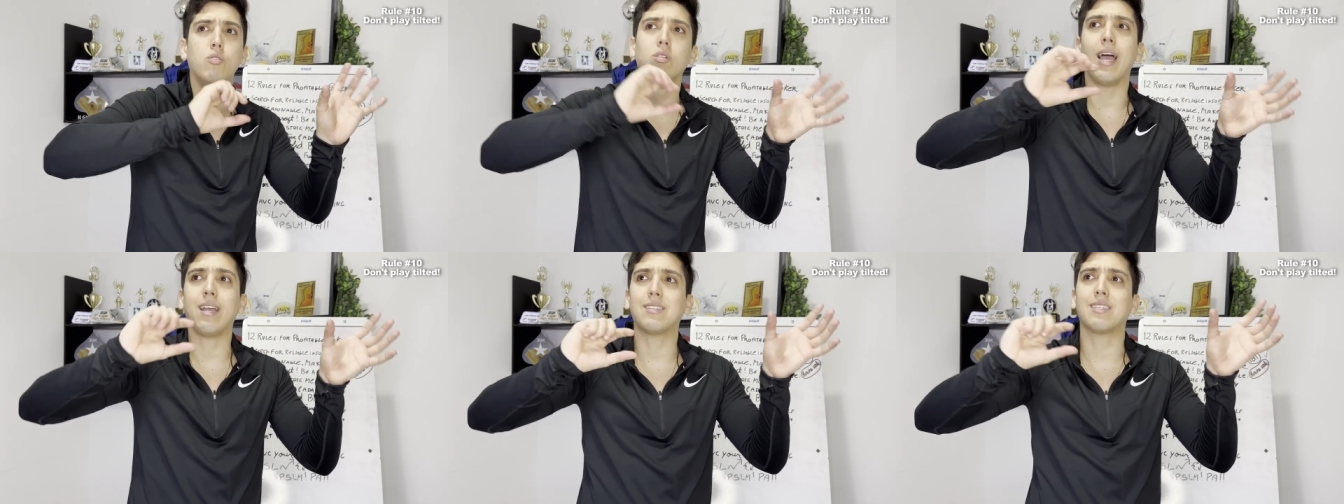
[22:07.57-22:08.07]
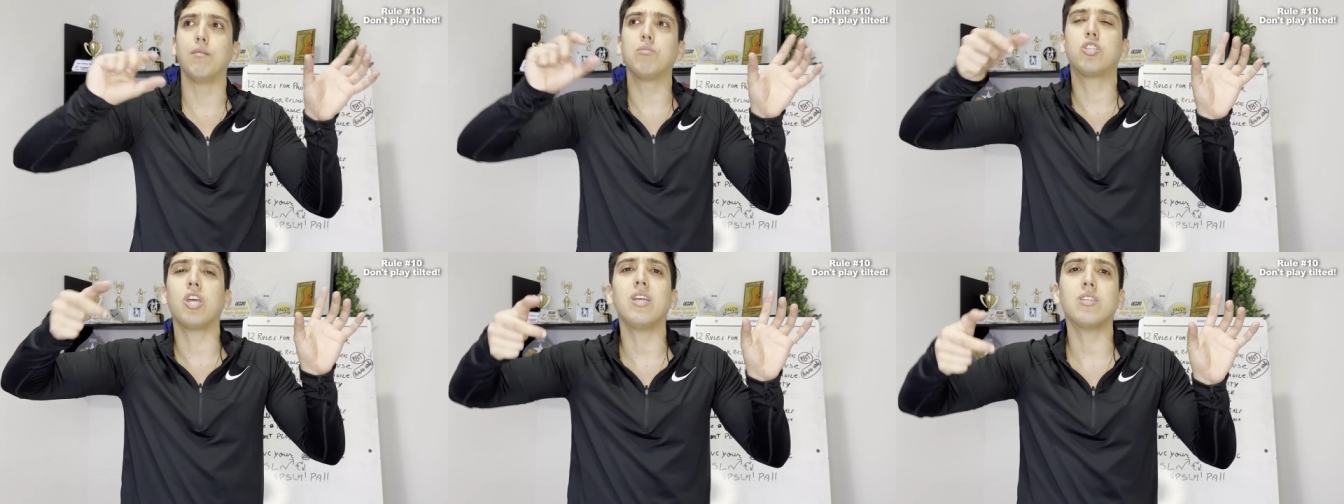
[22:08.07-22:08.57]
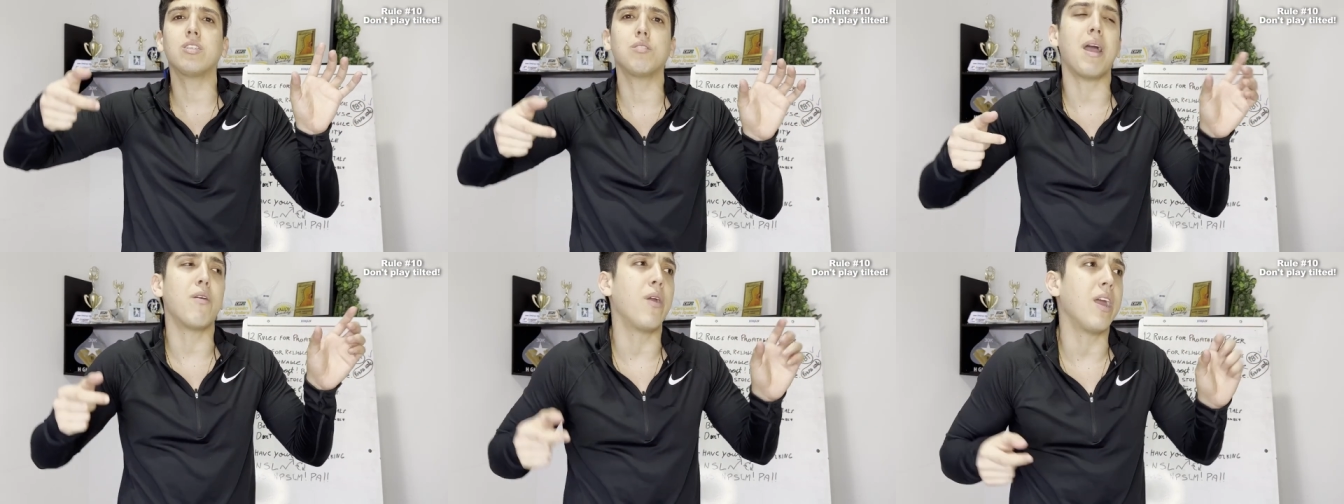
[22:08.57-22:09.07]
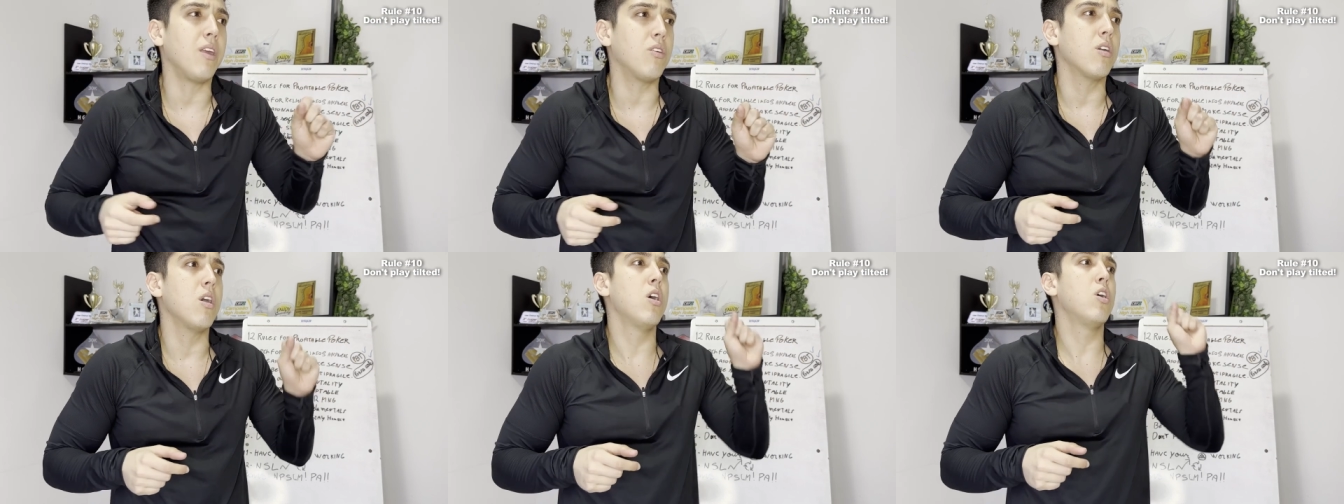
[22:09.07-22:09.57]
like some changes in my
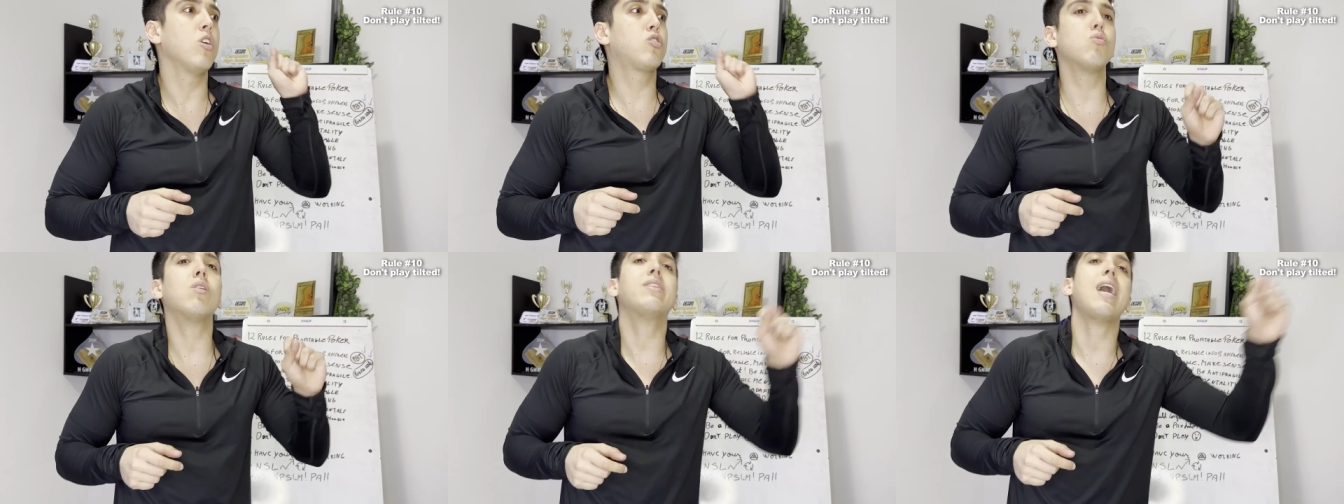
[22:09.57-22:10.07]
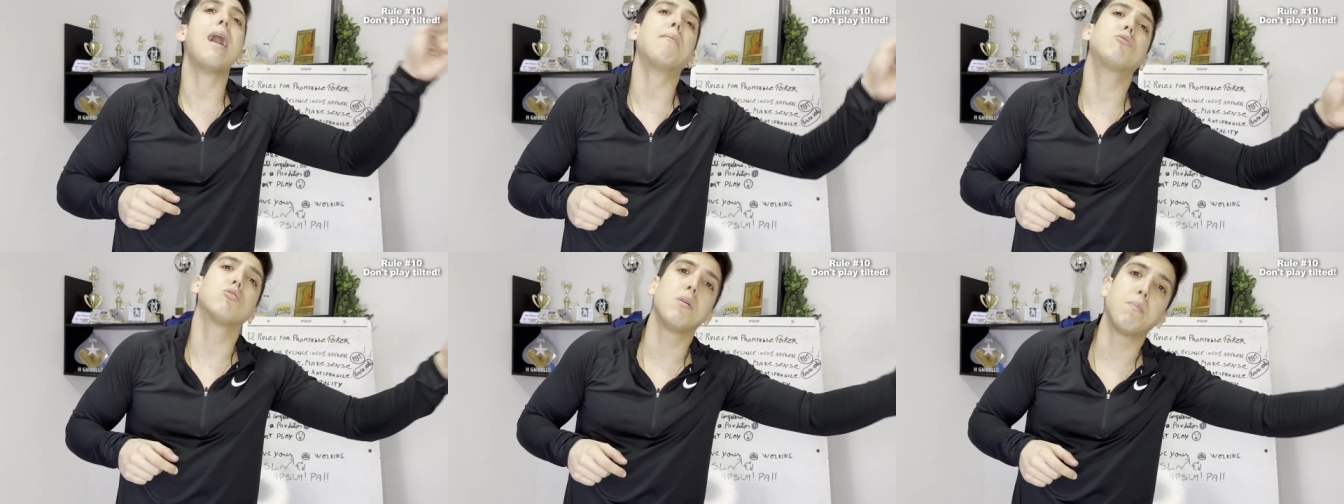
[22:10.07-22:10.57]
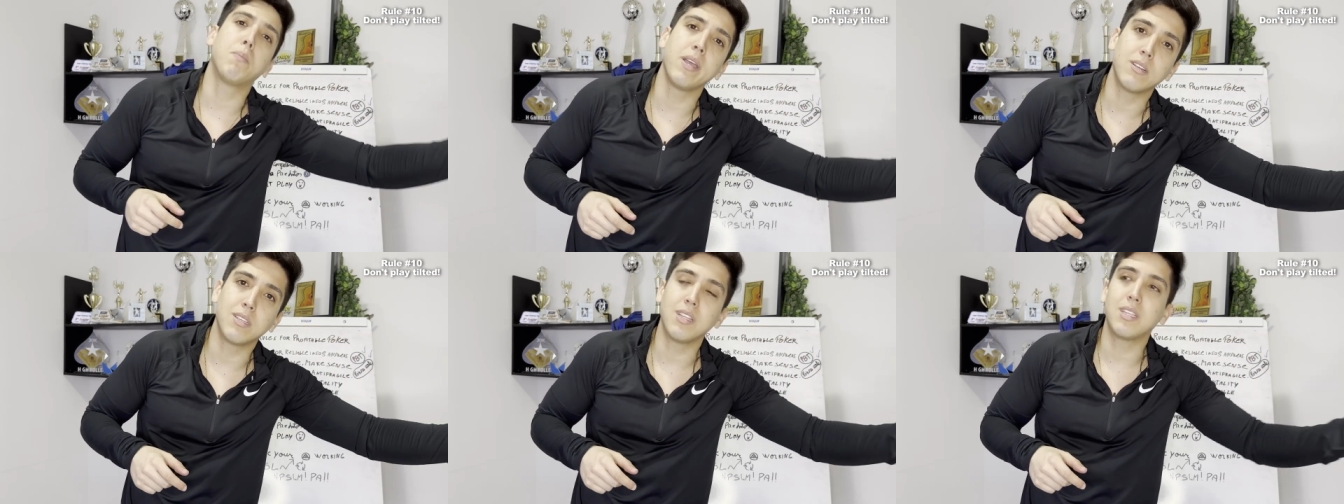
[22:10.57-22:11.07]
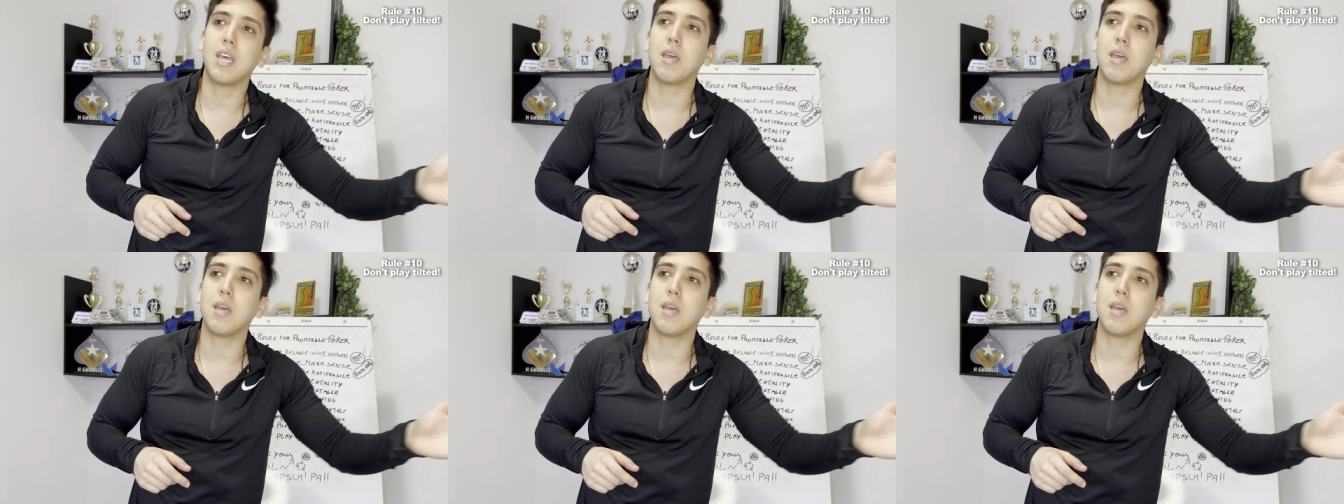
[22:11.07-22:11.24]
range to adapt to the players in the